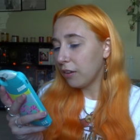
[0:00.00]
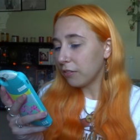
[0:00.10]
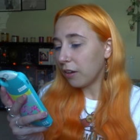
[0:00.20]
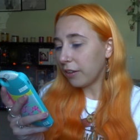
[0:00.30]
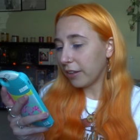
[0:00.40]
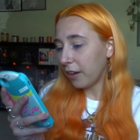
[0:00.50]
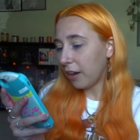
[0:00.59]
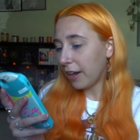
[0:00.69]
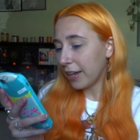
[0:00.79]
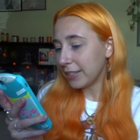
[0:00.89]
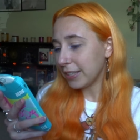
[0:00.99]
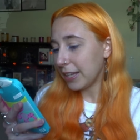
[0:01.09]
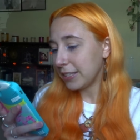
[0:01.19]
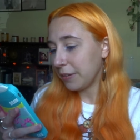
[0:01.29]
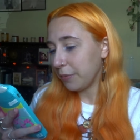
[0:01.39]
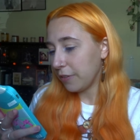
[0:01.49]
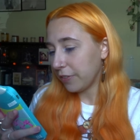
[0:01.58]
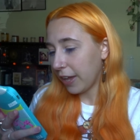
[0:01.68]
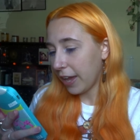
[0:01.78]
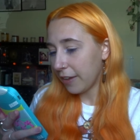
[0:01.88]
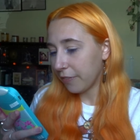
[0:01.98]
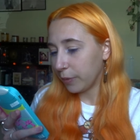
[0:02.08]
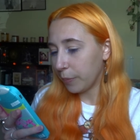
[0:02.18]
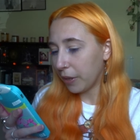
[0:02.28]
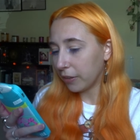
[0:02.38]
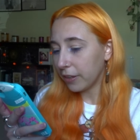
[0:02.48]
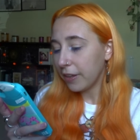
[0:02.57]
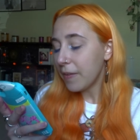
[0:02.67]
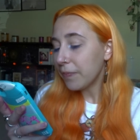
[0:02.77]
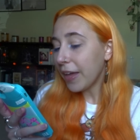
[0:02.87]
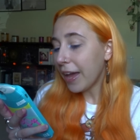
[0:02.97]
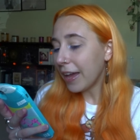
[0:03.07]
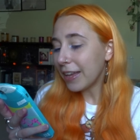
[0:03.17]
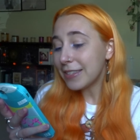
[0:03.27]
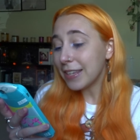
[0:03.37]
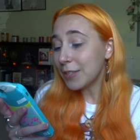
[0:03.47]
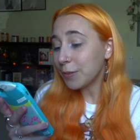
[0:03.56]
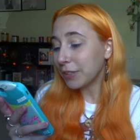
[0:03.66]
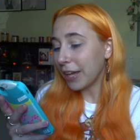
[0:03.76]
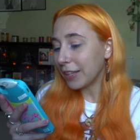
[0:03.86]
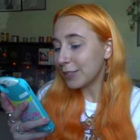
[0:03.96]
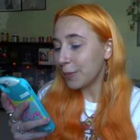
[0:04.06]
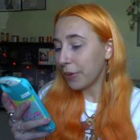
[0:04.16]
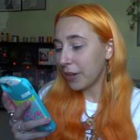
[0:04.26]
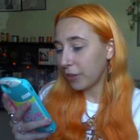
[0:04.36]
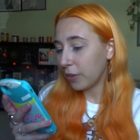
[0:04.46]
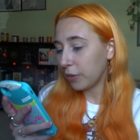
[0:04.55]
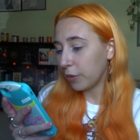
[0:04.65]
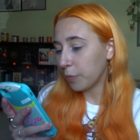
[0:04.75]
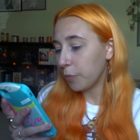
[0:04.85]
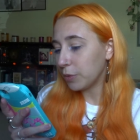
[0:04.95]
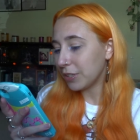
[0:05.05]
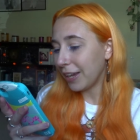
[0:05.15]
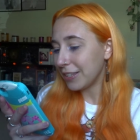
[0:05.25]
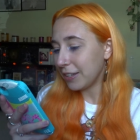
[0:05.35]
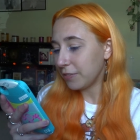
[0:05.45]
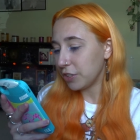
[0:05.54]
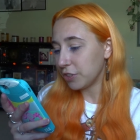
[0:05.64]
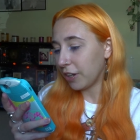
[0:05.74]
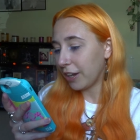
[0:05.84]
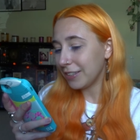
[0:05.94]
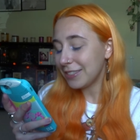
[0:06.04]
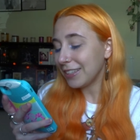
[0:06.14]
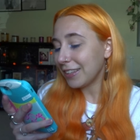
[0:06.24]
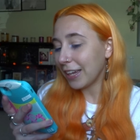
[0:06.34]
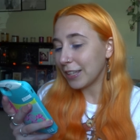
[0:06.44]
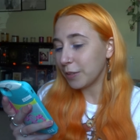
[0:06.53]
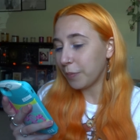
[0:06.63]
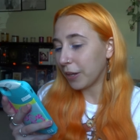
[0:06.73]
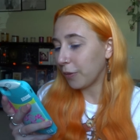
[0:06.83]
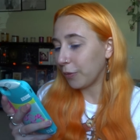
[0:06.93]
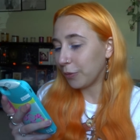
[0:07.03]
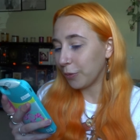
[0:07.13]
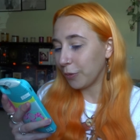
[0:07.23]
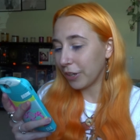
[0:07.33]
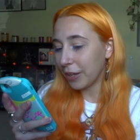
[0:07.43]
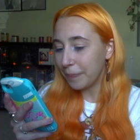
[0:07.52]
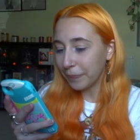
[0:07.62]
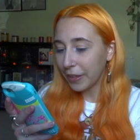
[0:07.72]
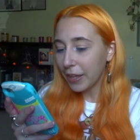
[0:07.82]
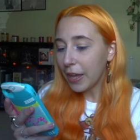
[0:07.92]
rolling her eyes, Hetty removed her hair from the mug. There, it's settled then. Sabrina couldn't look more delighted if she tried. Stick the kettle back on, Dorian.